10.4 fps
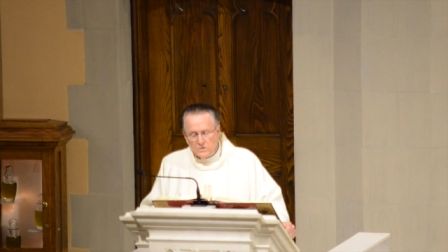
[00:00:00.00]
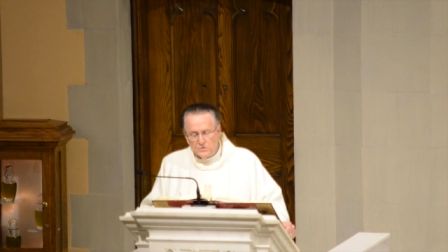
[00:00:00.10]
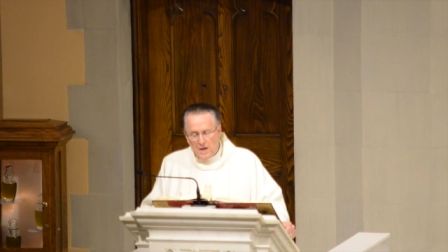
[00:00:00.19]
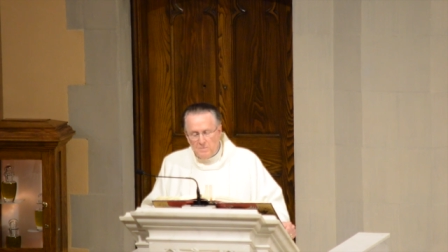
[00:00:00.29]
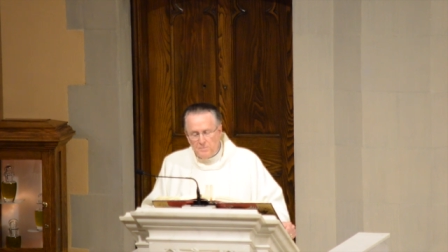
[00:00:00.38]

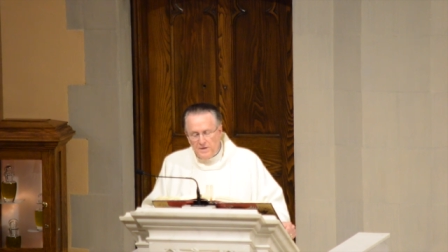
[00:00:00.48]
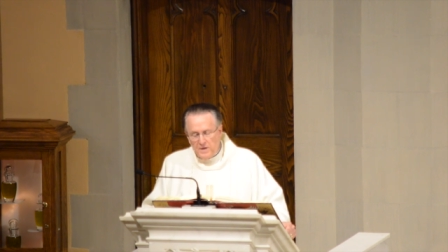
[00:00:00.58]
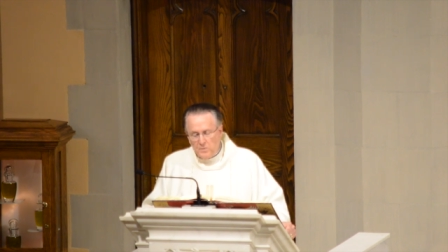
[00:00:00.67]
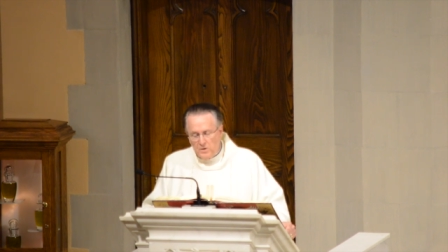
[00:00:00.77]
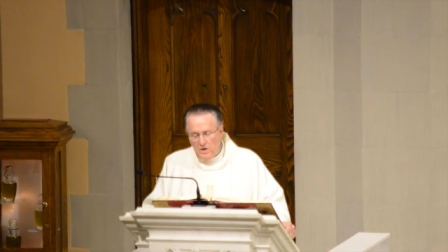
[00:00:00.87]
So Simon
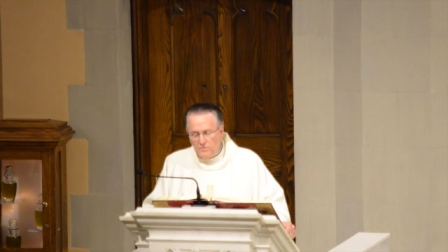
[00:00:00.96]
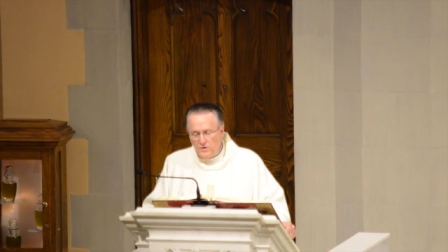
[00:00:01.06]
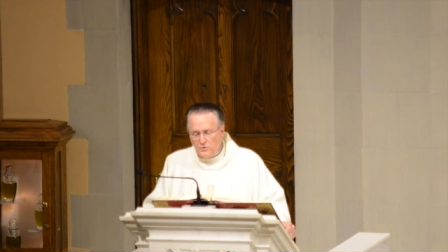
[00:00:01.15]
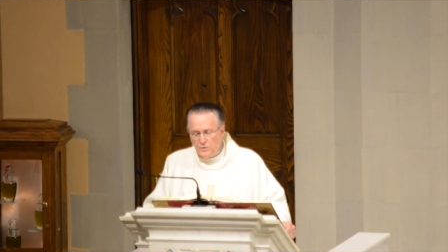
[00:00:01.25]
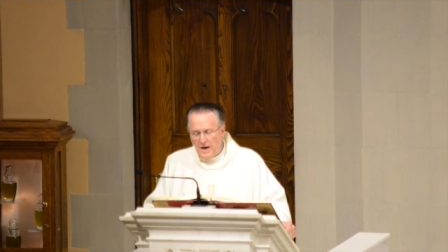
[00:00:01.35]
Peter went
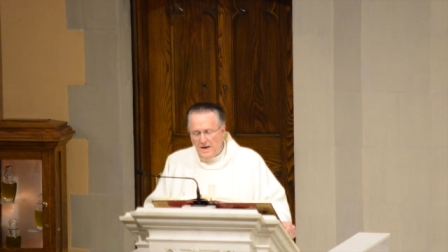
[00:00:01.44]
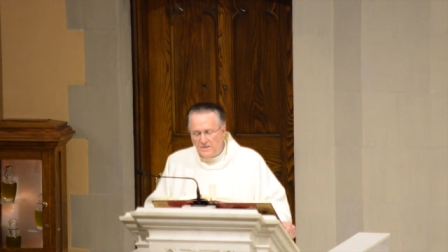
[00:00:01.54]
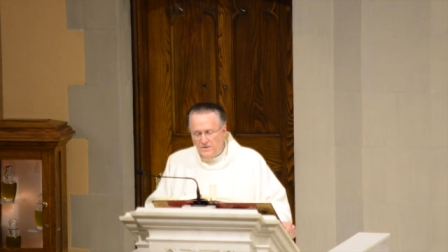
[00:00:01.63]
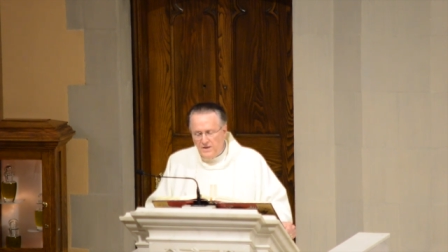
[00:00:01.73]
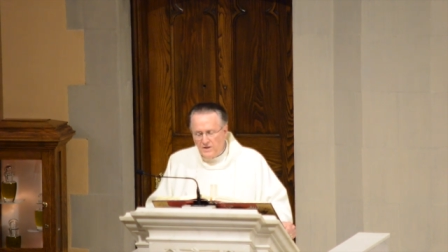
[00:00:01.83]
over and
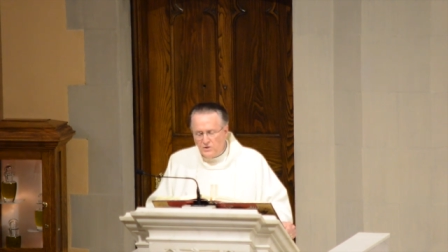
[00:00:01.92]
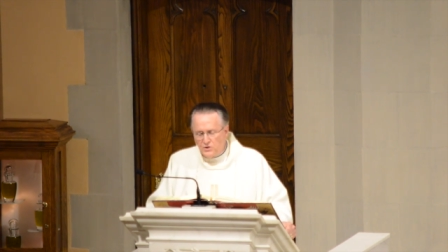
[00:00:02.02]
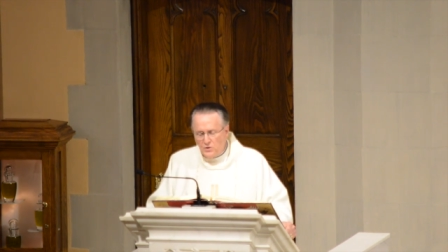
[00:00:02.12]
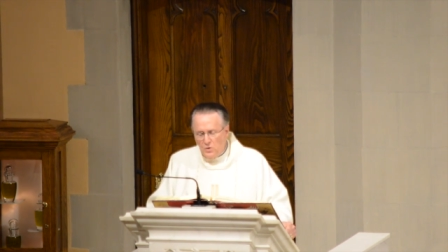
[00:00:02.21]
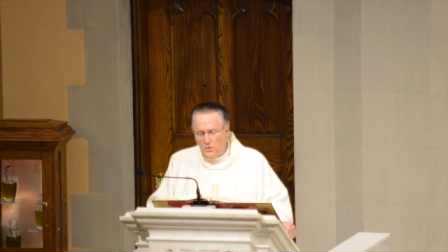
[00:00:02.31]
dragged the net
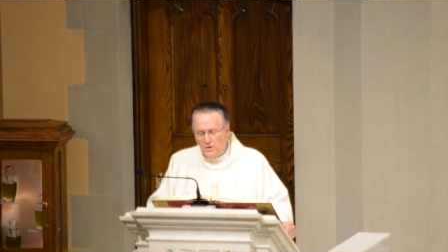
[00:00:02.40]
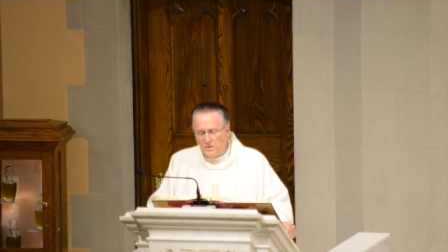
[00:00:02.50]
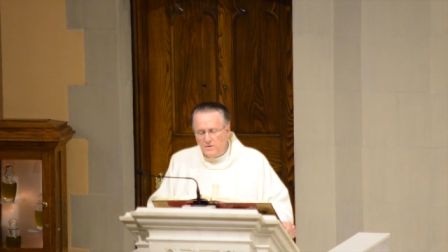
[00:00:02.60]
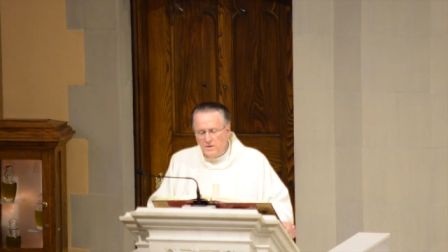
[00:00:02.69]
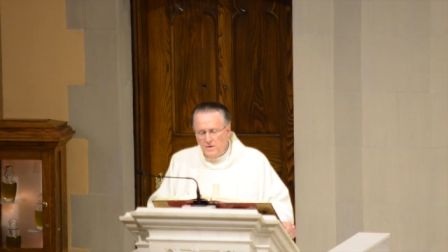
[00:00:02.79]

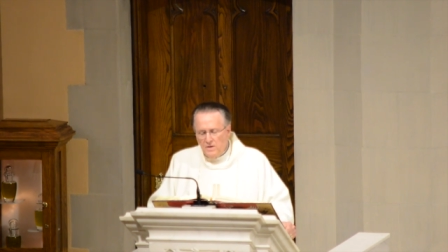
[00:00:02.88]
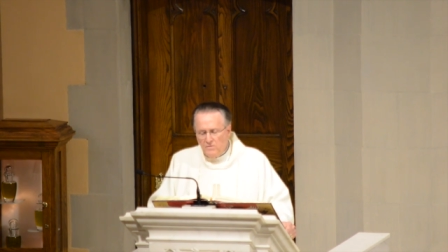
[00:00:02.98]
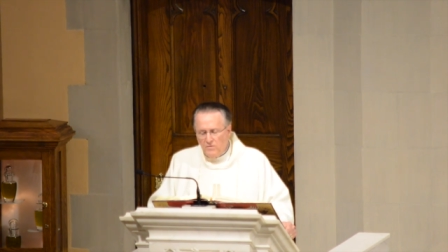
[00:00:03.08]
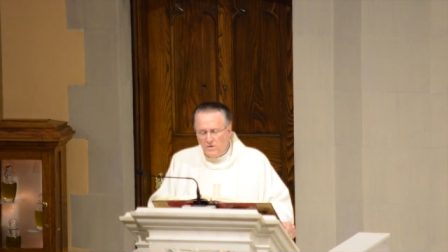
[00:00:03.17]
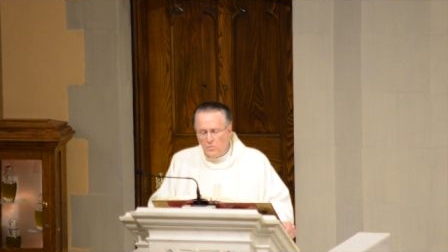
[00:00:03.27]
ashore
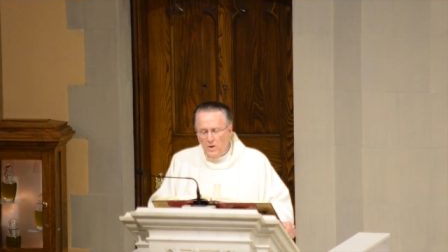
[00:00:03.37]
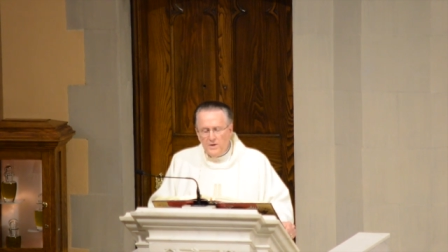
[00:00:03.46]
full of